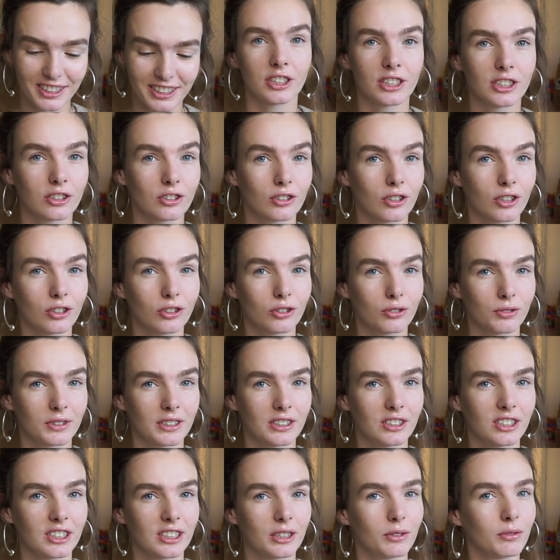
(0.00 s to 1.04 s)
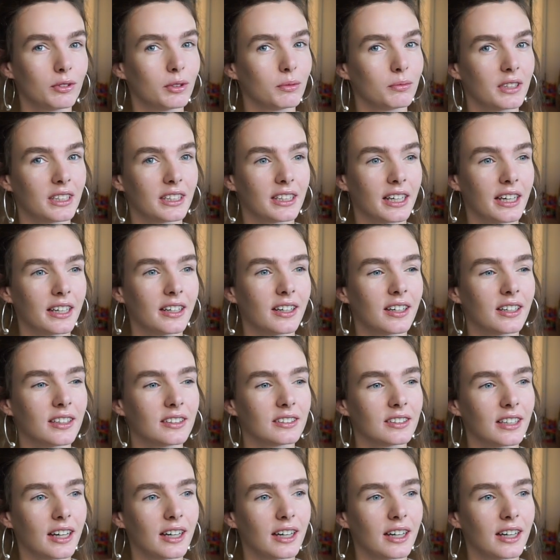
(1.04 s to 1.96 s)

This is also an Anthurium that I got